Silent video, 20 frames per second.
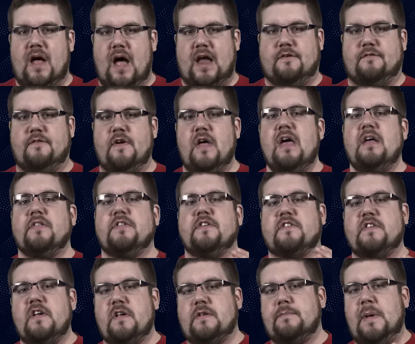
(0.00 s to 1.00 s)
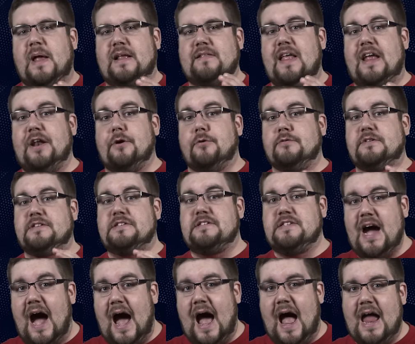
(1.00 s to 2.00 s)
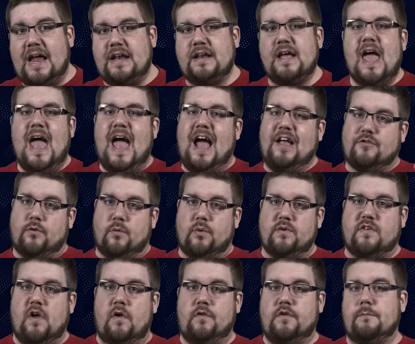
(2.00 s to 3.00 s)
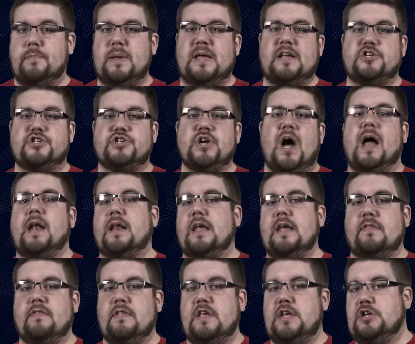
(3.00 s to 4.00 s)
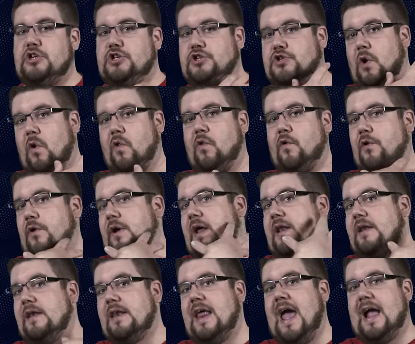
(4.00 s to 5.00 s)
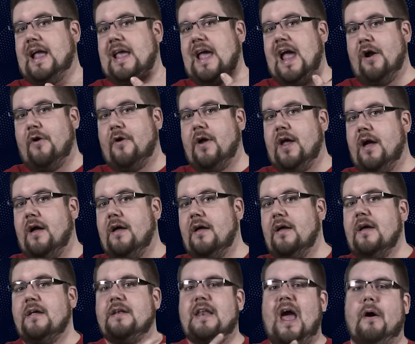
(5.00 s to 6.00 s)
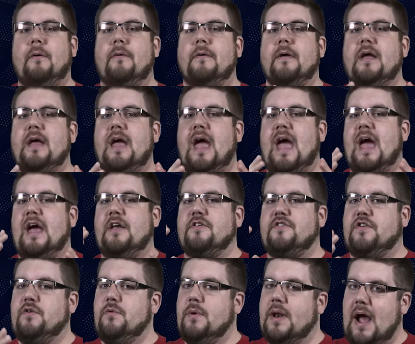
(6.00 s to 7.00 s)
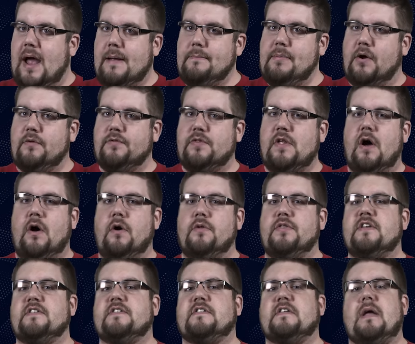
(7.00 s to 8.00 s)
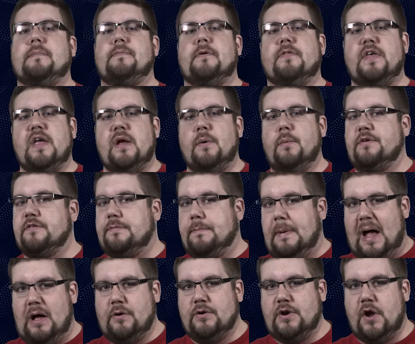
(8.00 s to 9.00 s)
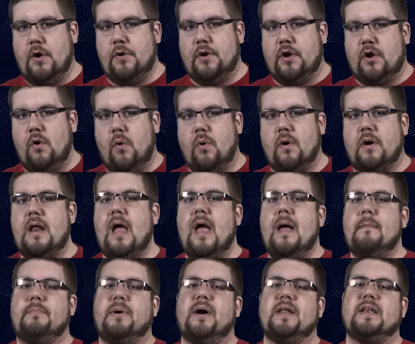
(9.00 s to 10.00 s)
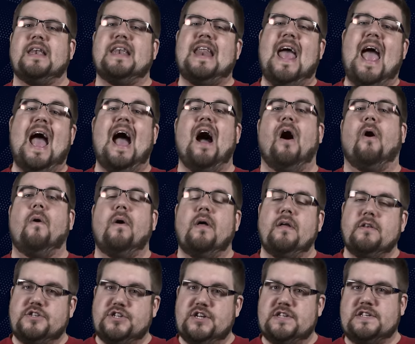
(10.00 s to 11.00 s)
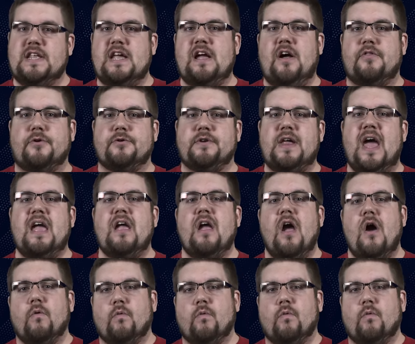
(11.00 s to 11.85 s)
life. The suspect later died as a result of being shot in the shoulder and neck area. Now, as you and I both know, this type of thing was bound to go to court, but now, just the other day,